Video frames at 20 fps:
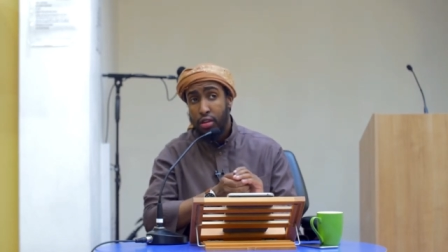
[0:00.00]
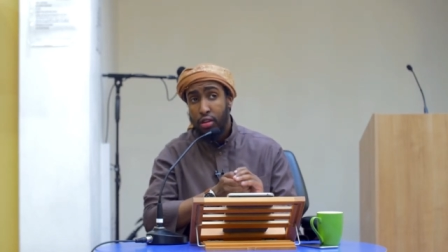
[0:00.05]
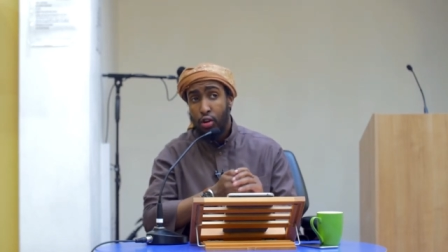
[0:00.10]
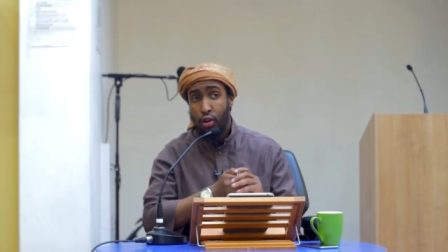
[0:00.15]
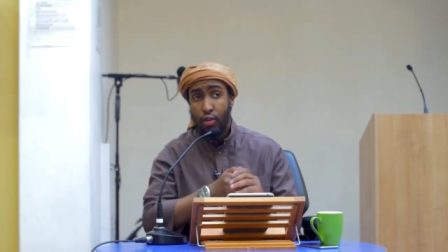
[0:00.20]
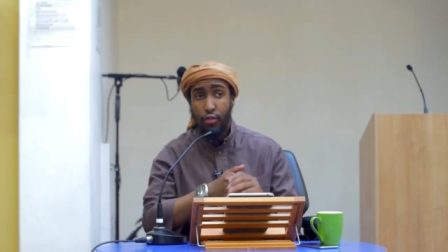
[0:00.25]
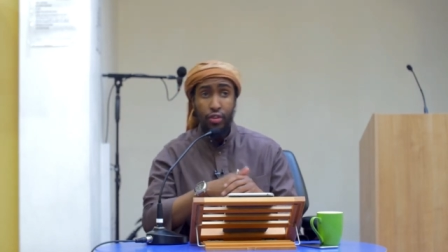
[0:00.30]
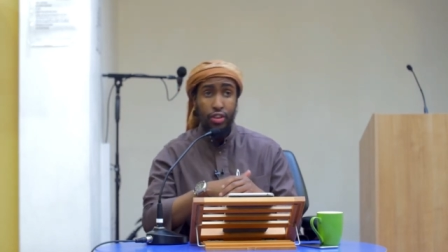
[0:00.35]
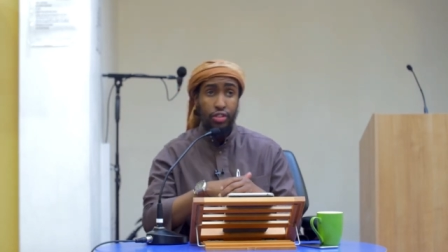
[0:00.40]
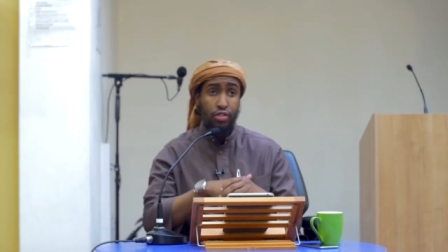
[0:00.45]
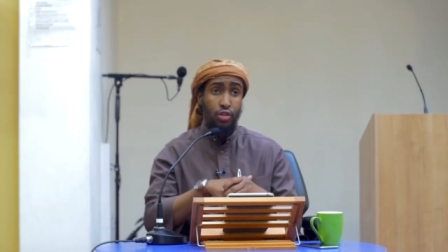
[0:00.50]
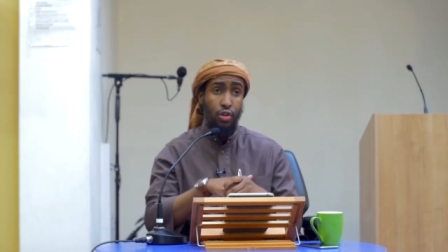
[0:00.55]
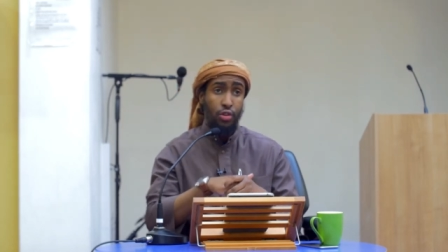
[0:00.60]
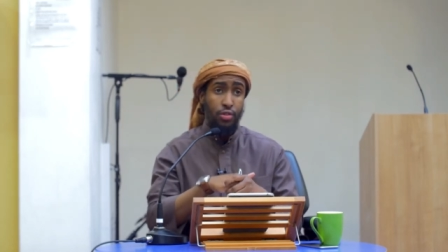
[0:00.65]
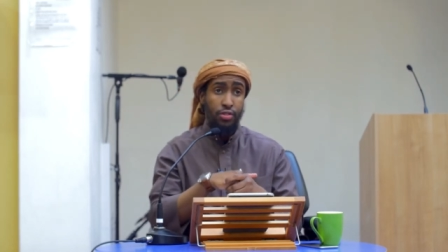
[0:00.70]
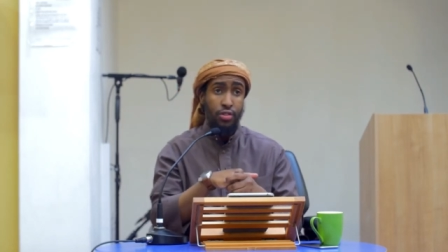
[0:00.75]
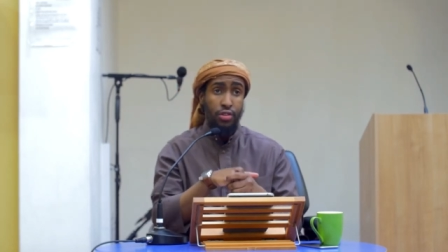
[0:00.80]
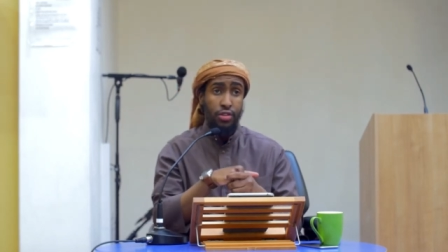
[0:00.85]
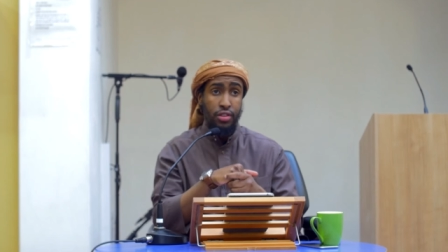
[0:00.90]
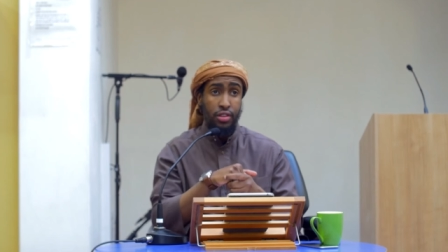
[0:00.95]
or if he's
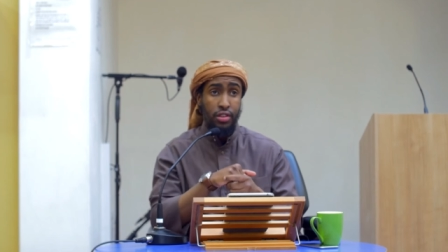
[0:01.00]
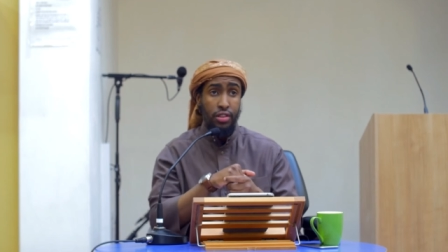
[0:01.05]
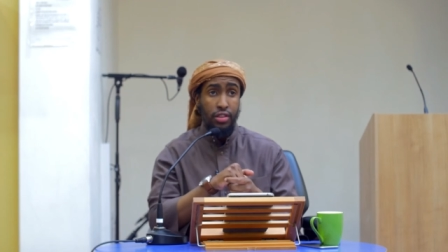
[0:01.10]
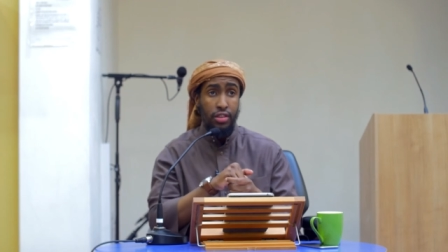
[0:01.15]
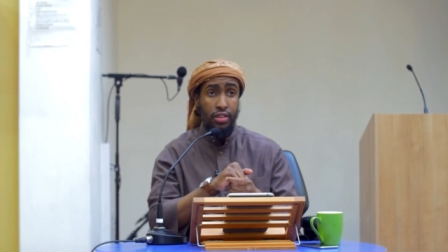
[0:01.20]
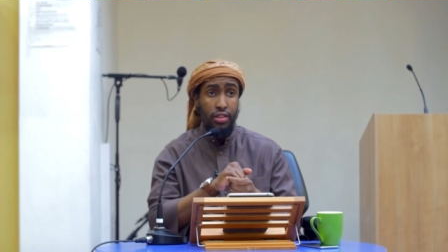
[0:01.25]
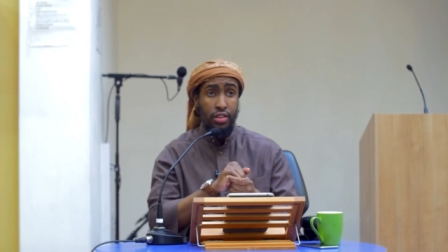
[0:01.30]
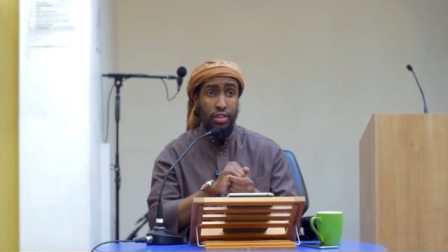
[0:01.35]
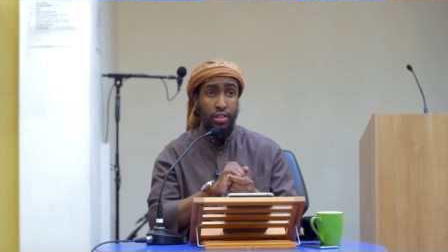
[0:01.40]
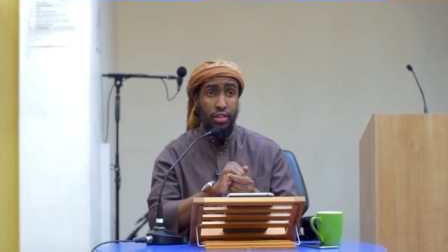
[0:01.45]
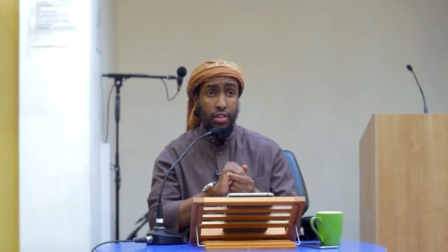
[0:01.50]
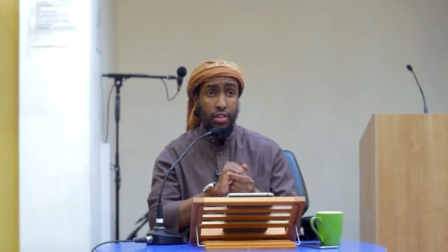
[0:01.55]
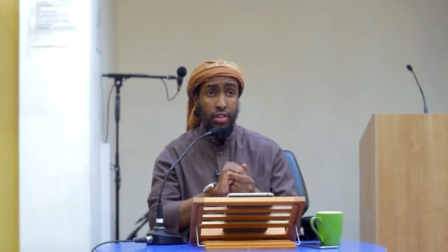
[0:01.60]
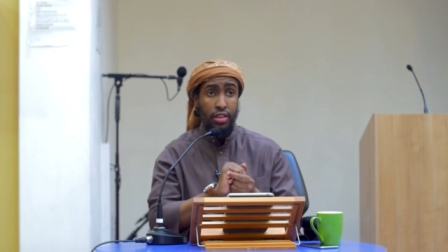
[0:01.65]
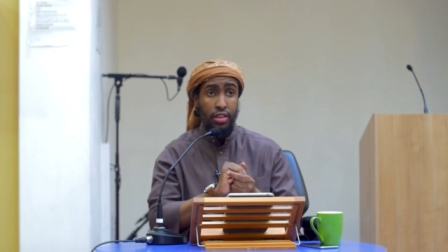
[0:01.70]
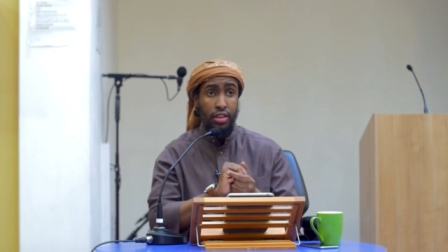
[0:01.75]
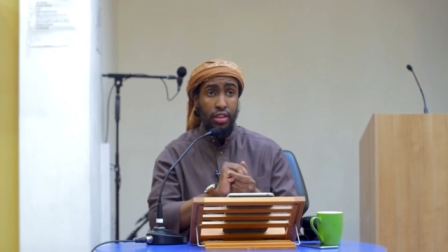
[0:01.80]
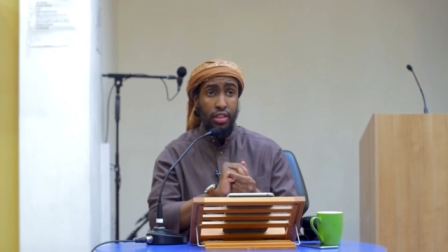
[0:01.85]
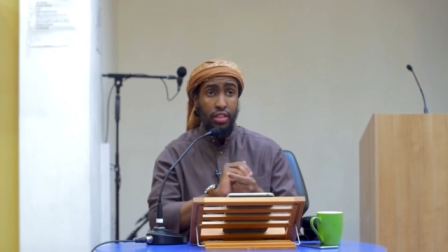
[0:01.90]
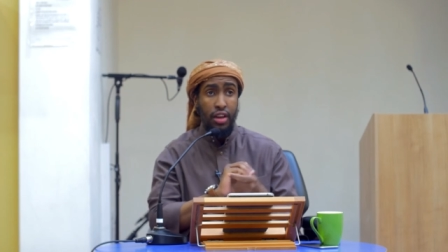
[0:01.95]
not.
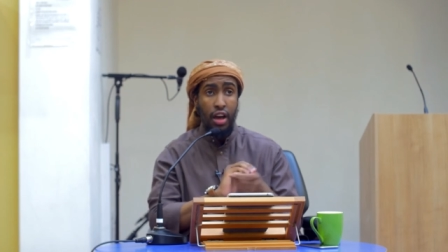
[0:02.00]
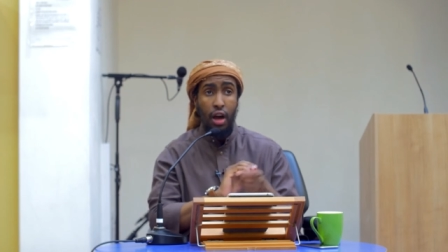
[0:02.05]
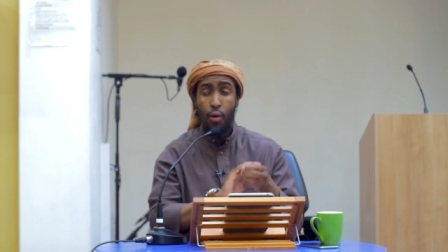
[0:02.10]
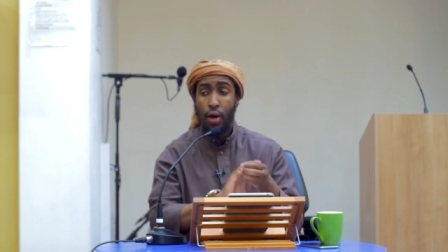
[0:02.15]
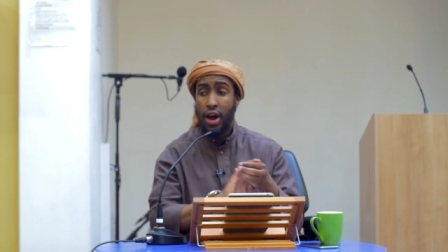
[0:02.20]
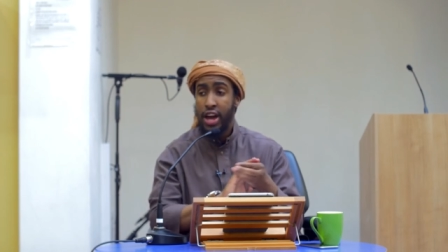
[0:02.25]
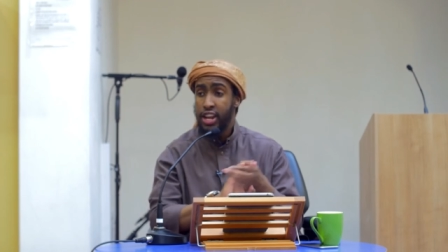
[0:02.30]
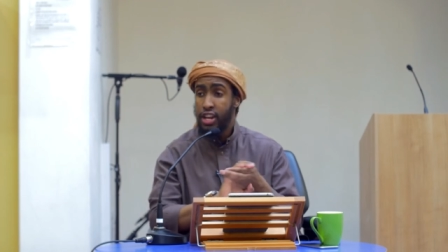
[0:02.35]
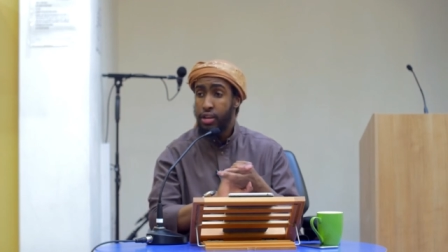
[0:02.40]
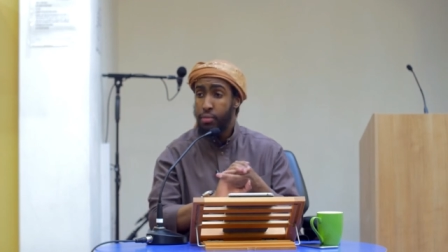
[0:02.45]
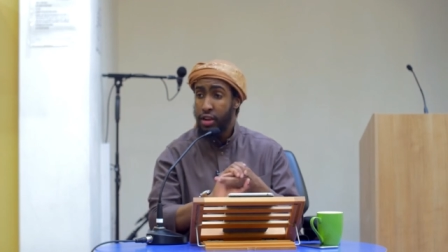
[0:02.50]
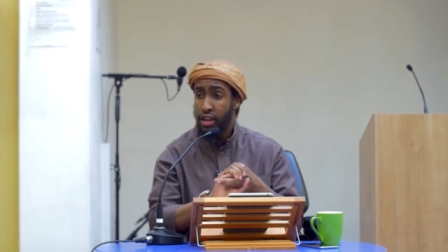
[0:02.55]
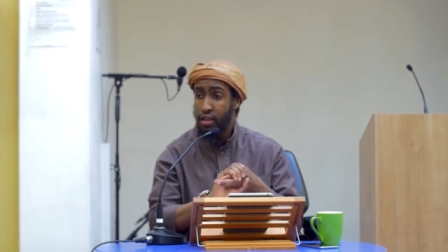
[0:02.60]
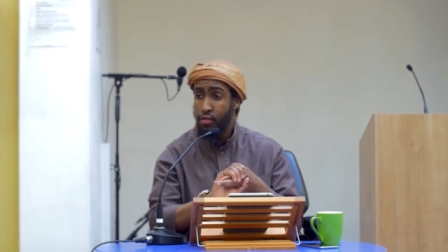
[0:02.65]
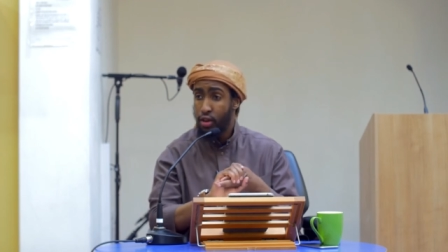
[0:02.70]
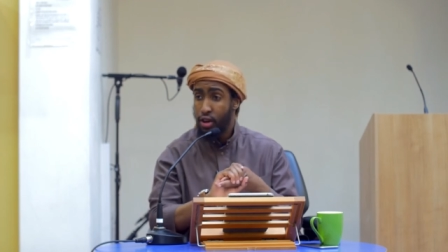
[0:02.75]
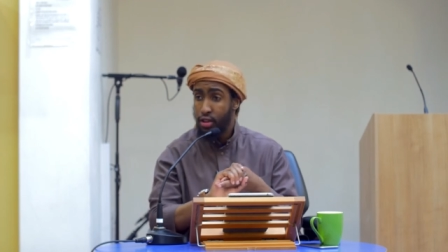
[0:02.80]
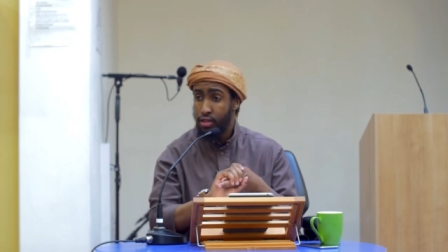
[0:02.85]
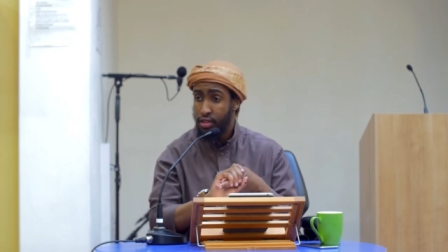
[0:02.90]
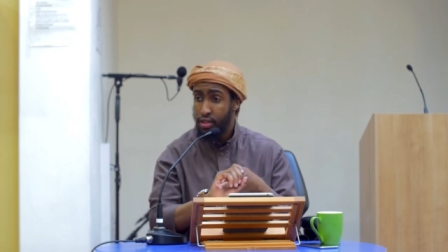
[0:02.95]
The Khawarij believe
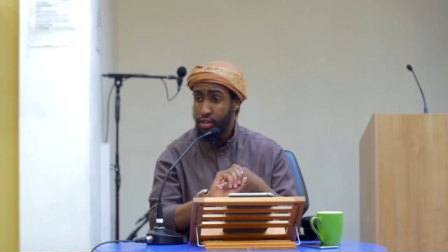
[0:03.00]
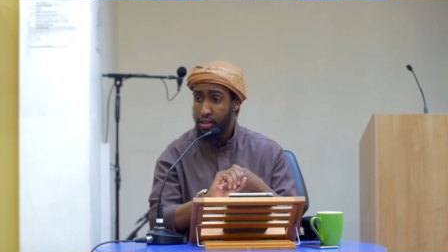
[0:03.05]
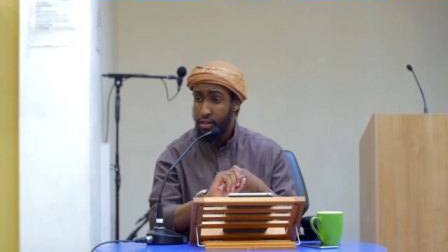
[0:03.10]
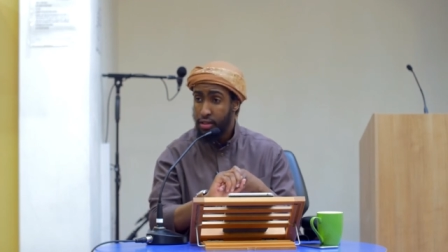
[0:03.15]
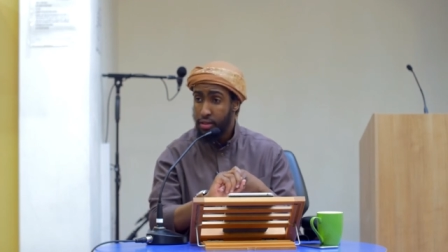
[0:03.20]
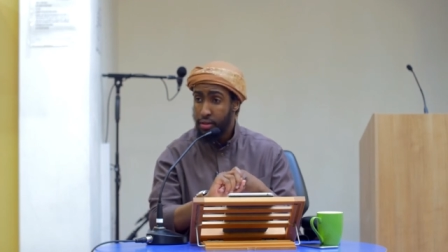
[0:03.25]
what?